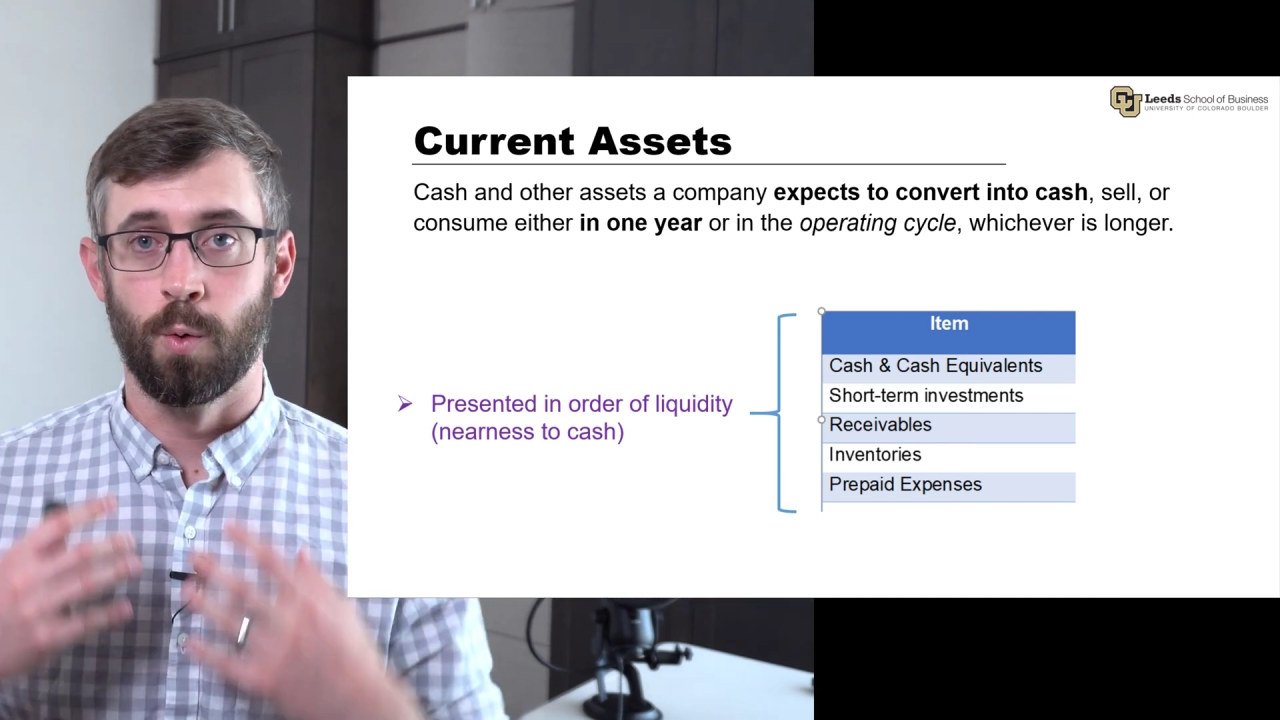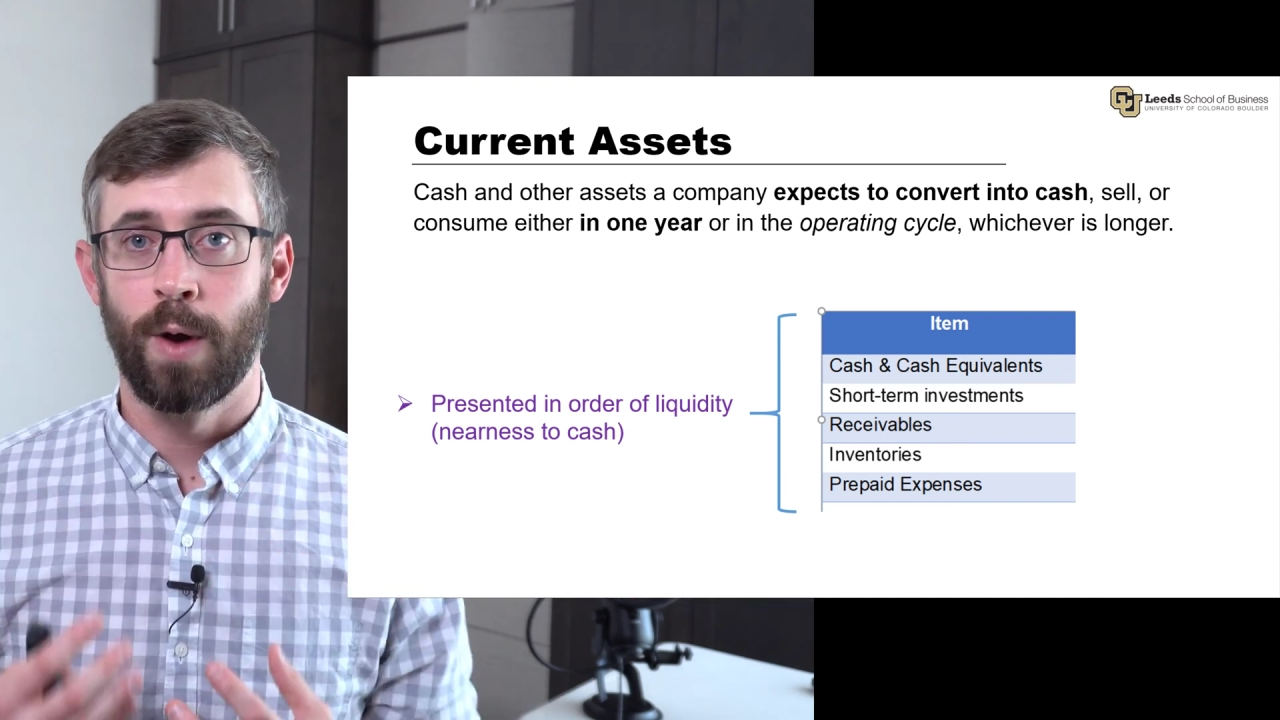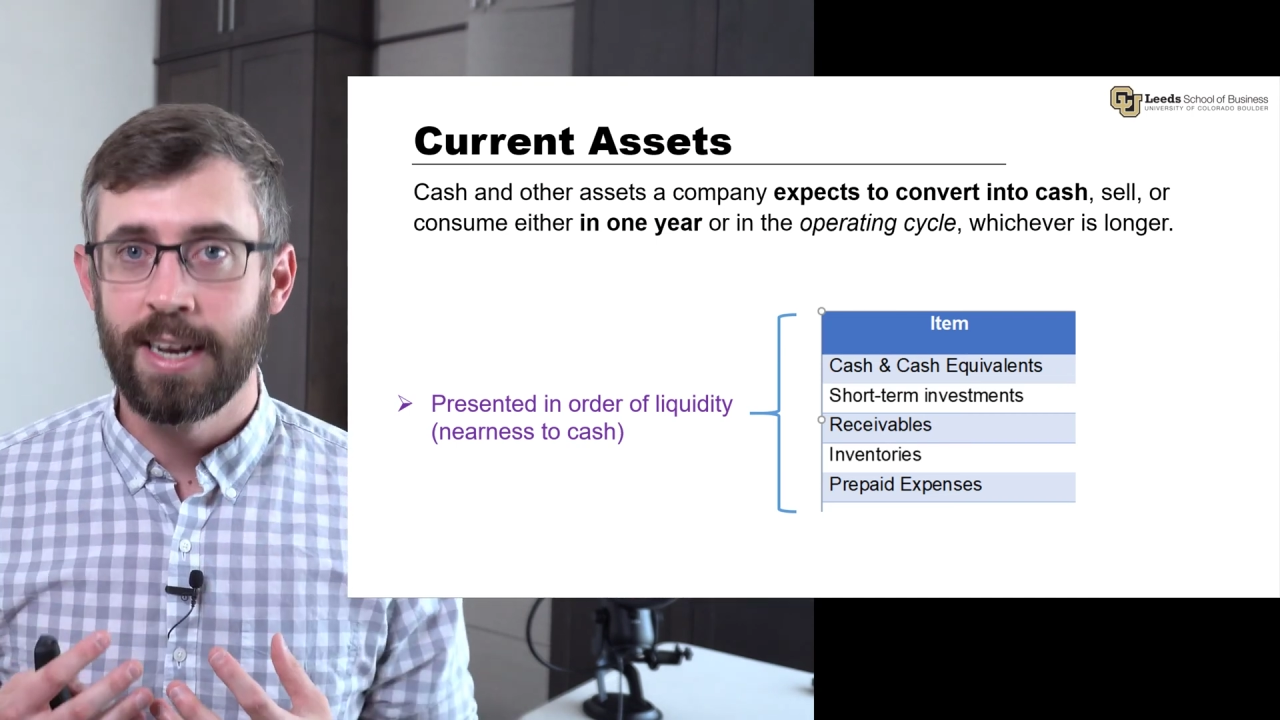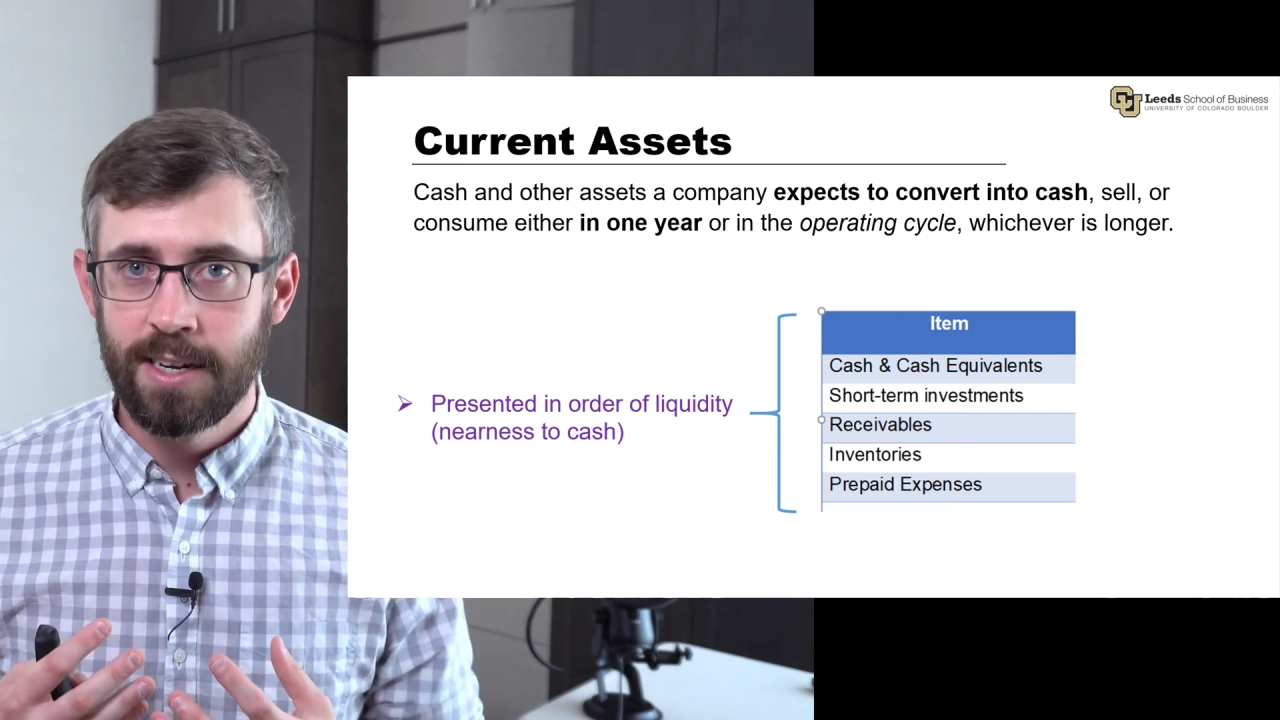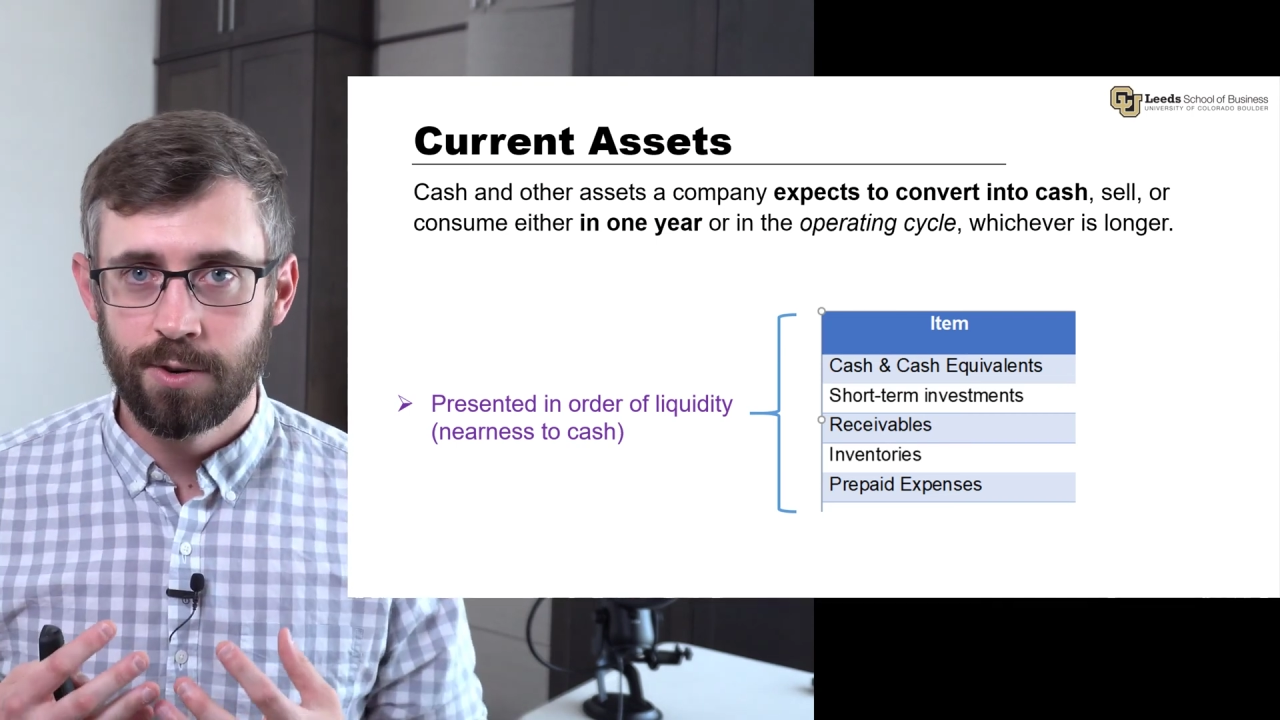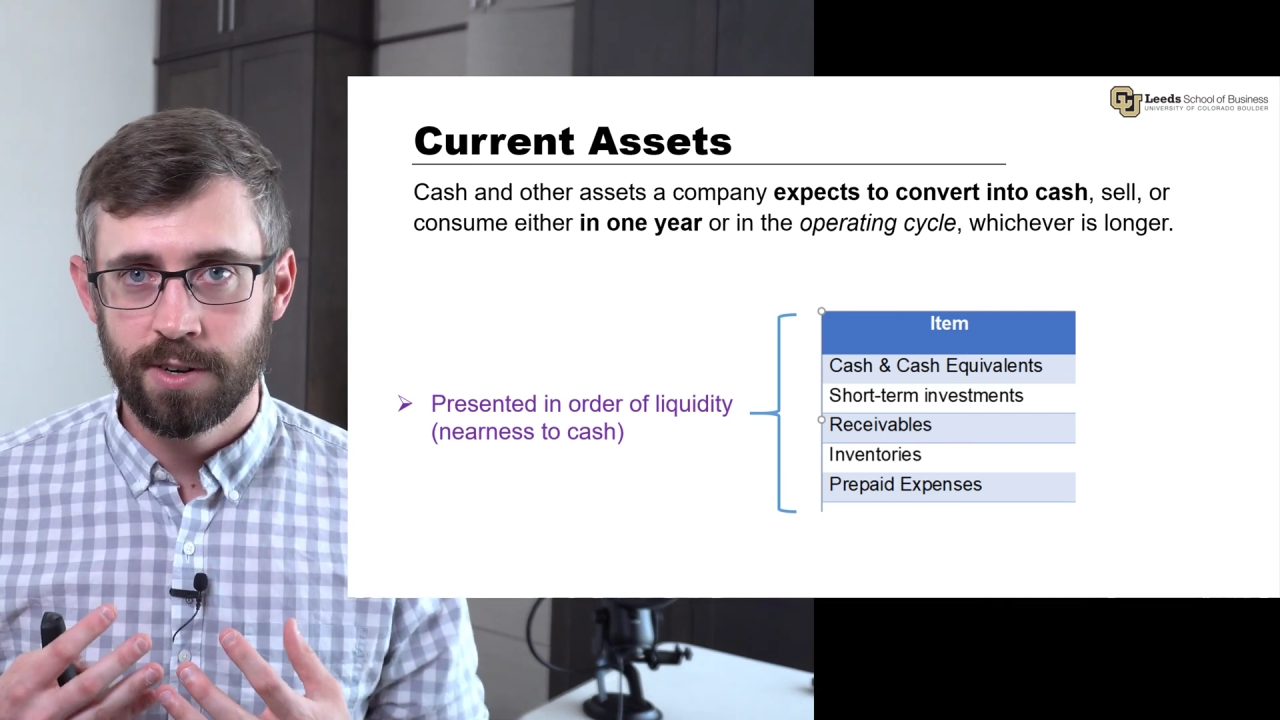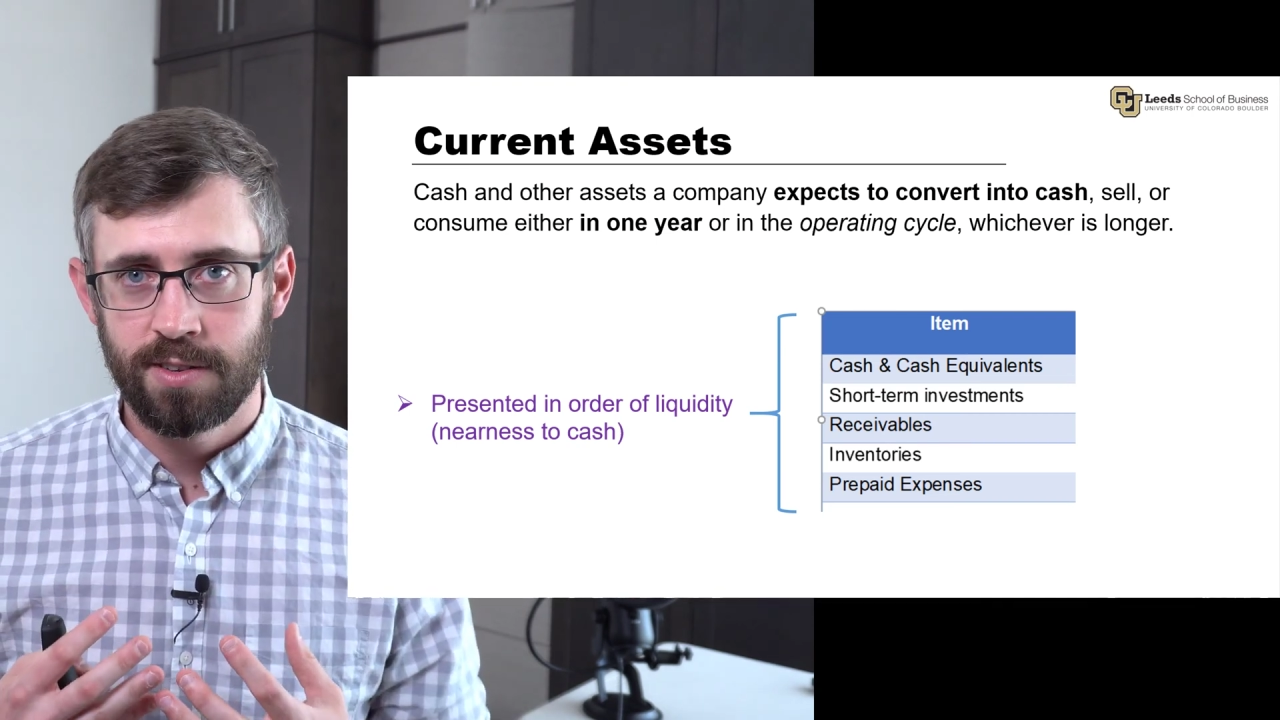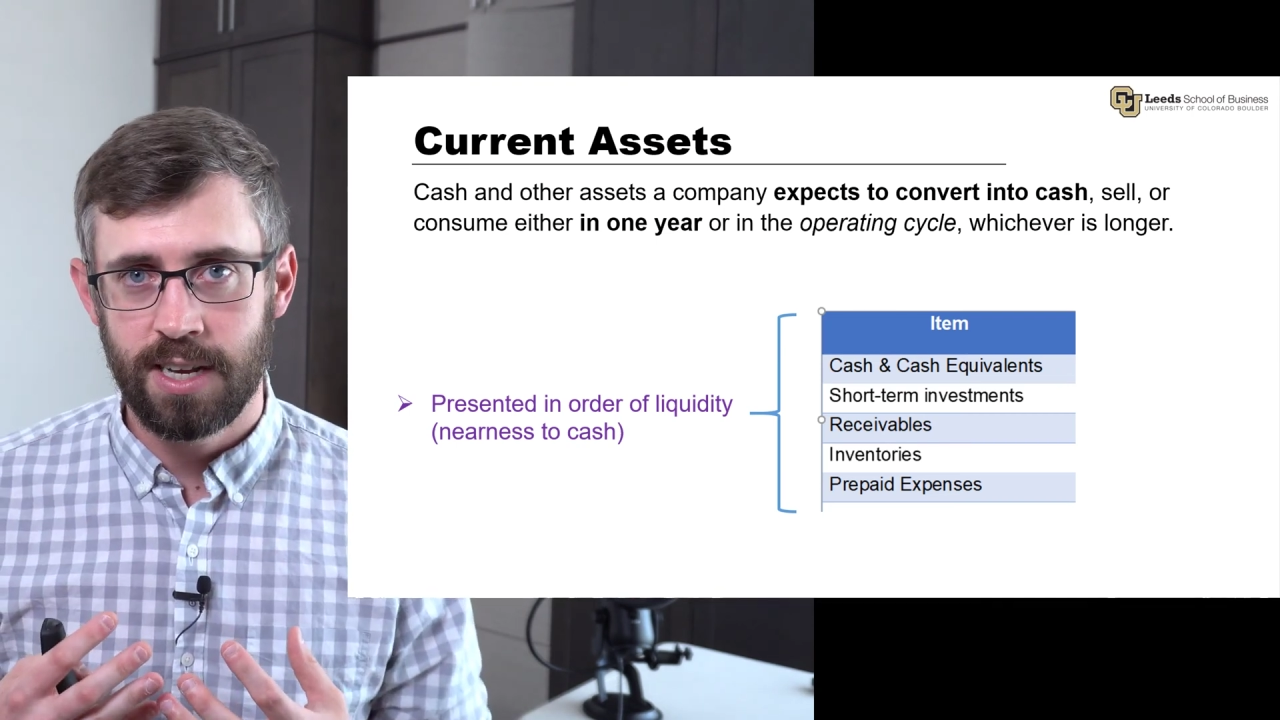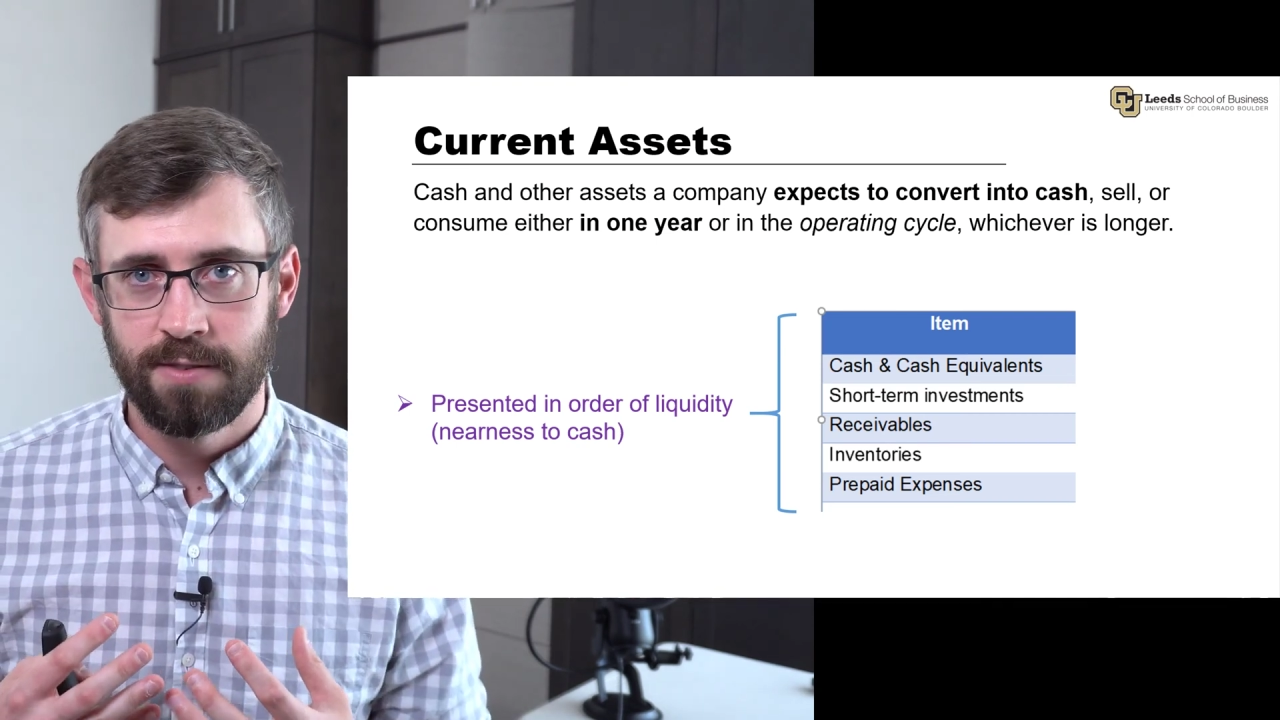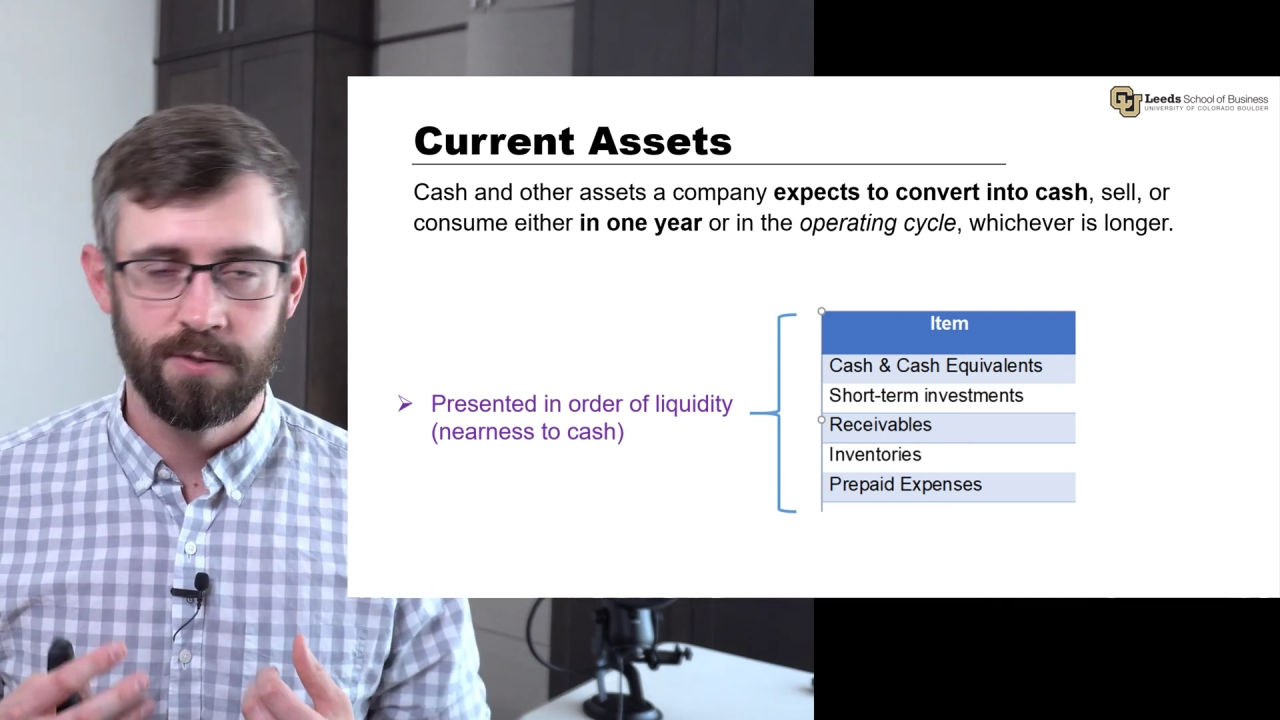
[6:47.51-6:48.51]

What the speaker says: waiting to receive